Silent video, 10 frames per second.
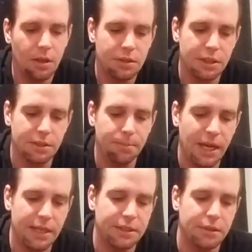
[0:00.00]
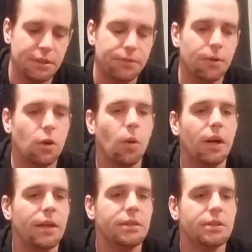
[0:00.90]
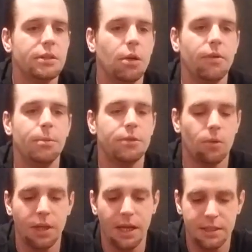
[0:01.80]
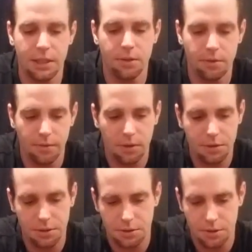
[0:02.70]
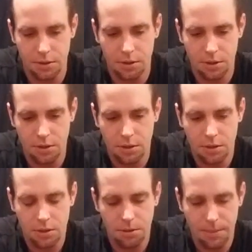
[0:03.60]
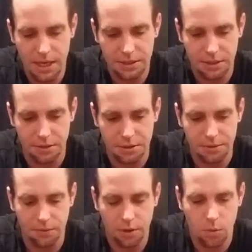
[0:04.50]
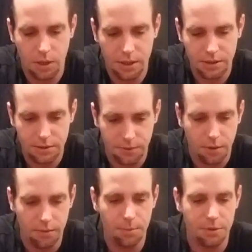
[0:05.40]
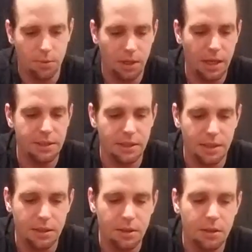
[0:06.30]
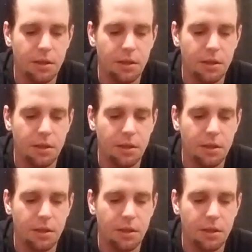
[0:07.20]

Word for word: let's get some past energies for aquarius november 2018 universe Past energies for Aquarius for November 2018.